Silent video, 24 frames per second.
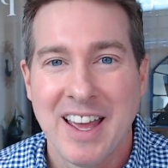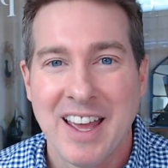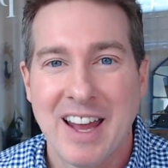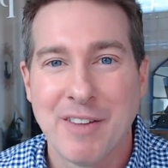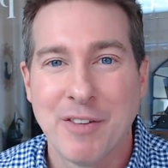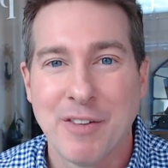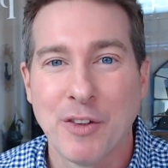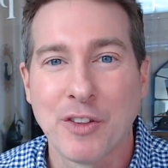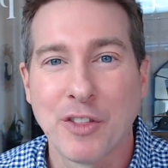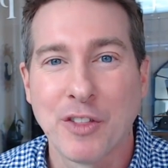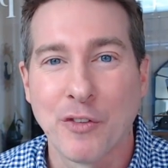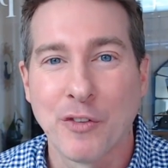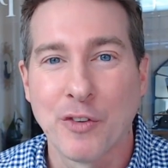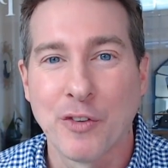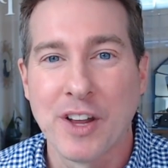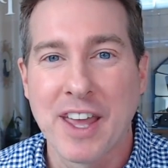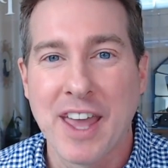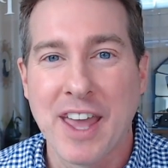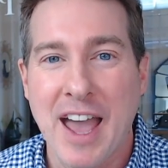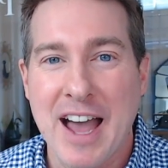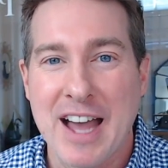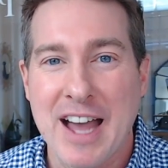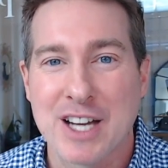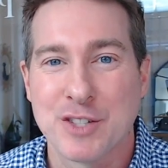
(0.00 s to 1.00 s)
And if you look at the free
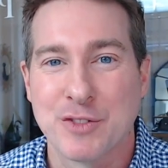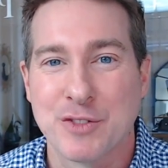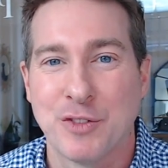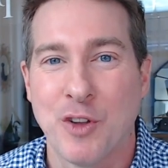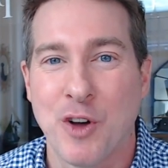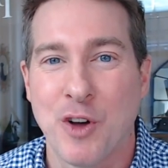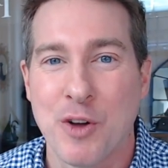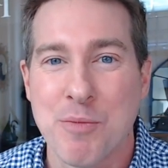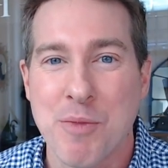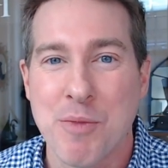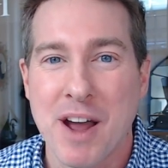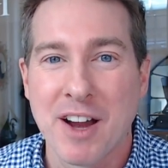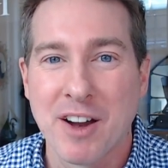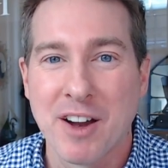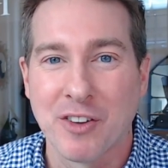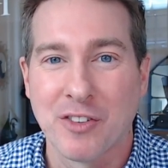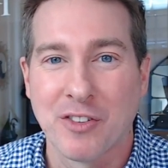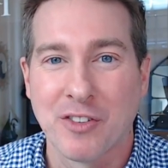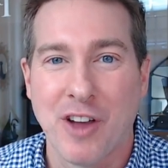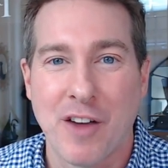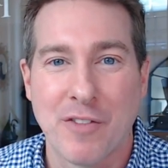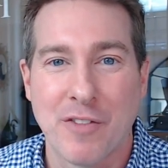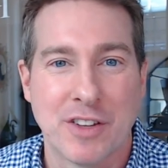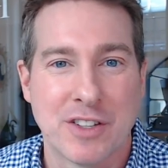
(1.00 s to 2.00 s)
cash flow on
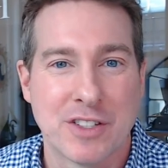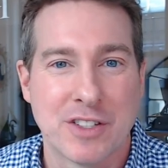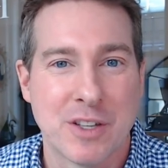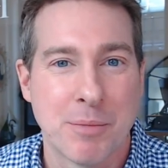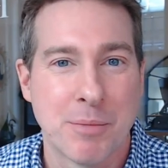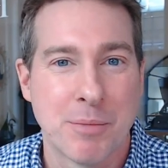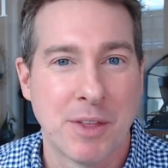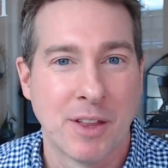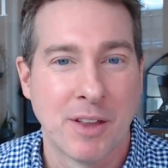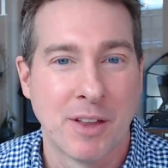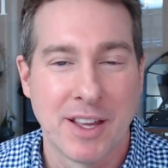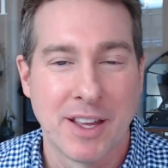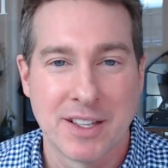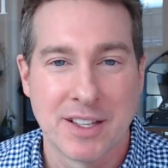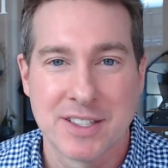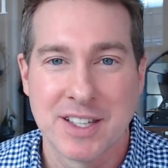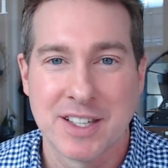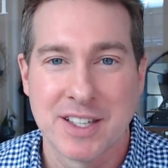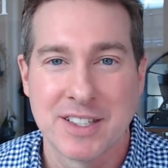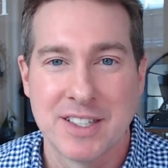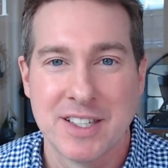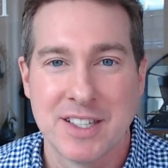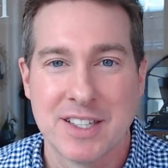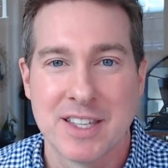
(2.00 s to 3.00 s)
Microsoft, it's something like
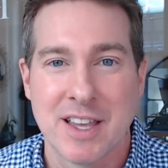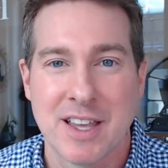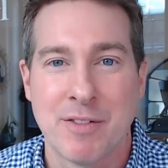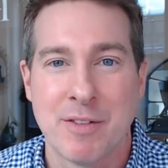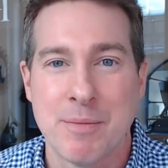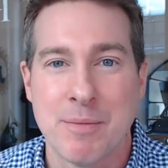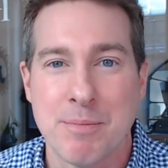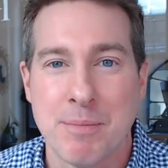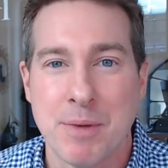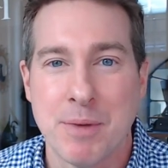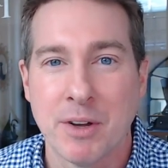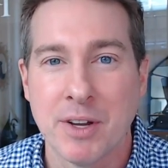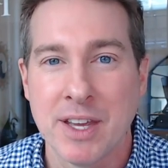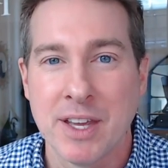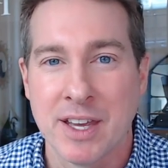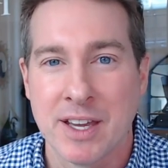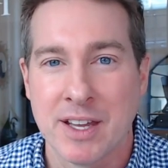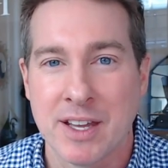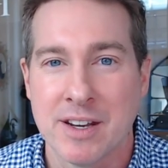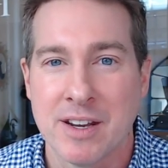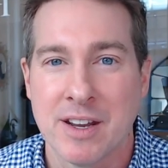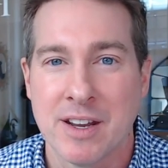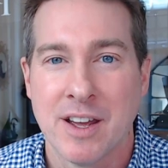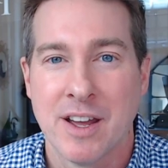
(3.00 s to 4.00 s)
$67
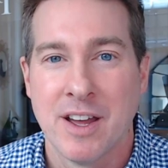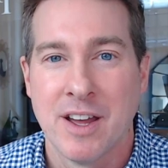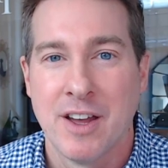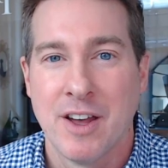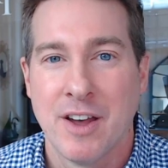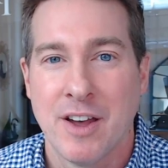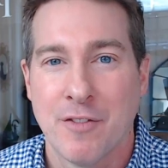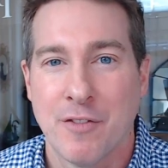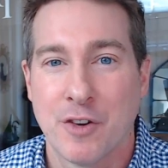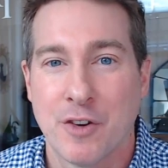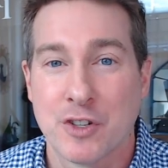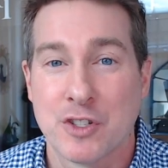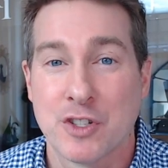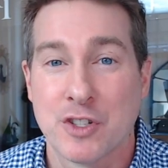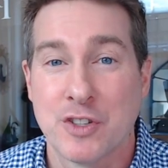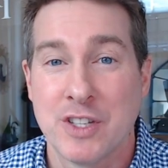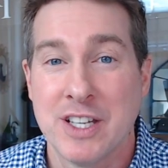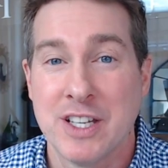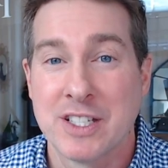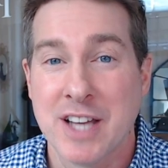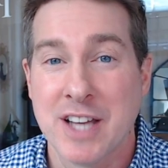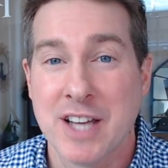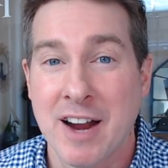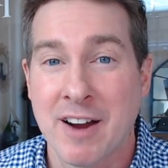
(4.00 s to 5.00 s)
billion versus
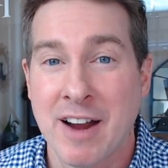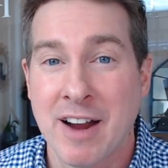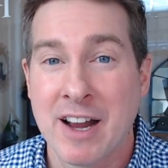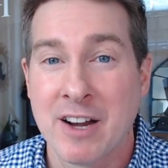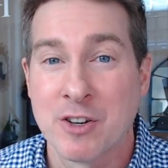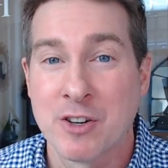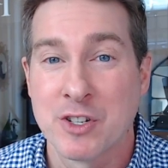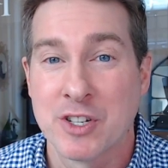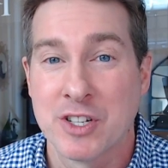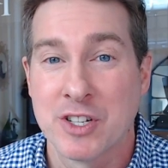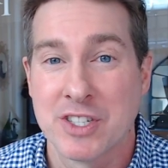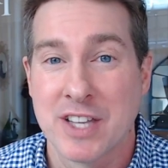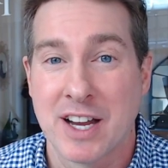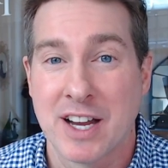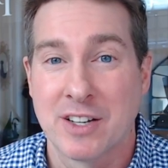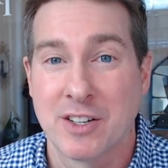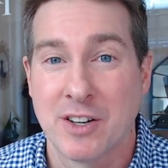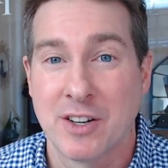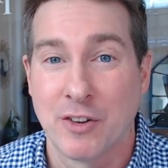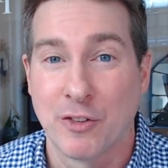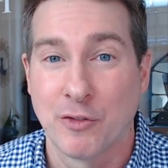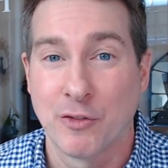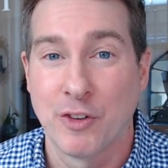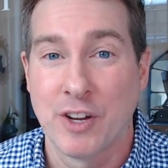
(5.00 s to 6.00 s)
the entire energy
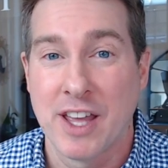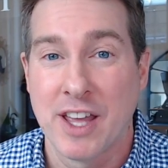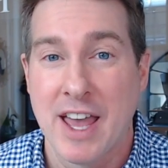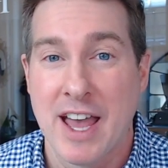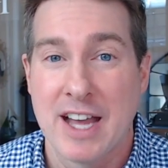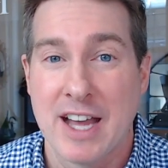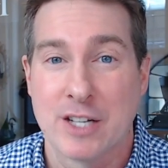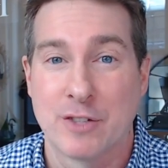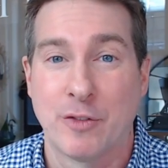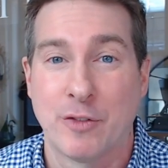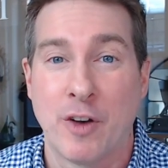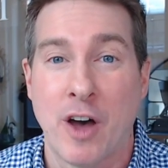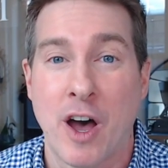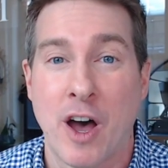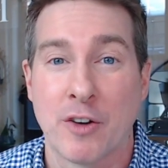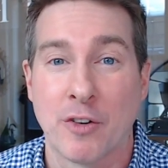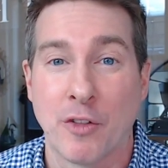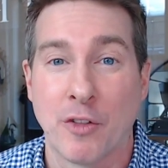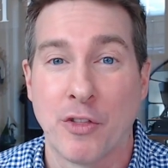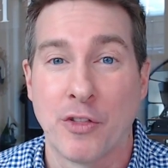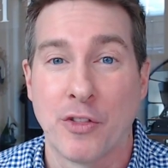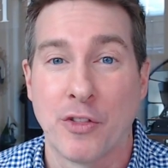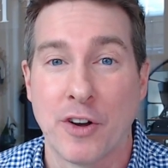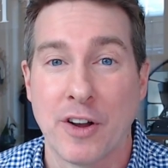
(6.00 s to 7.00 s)
sector's free cash flow,
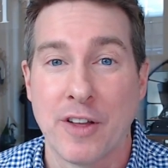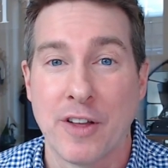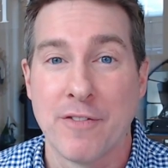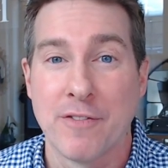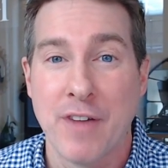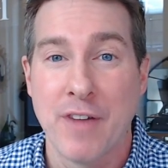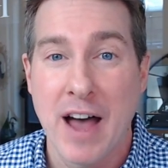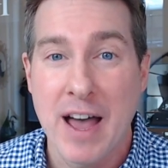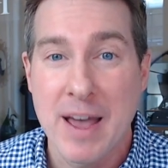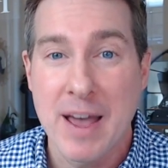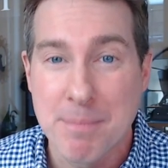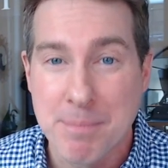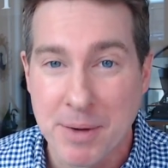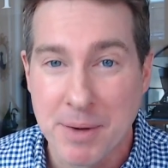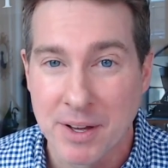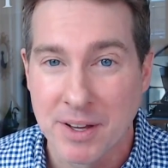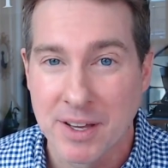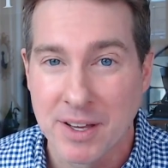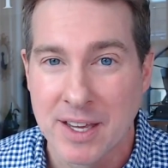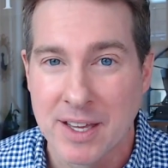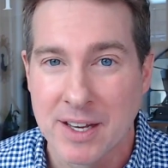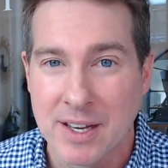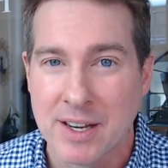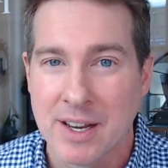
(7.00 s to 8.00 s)
$135
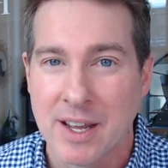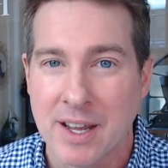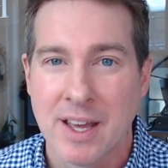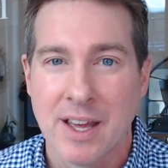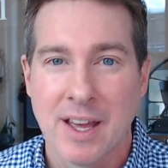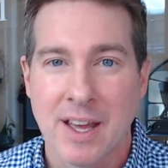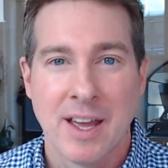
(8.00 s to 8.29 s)
billion.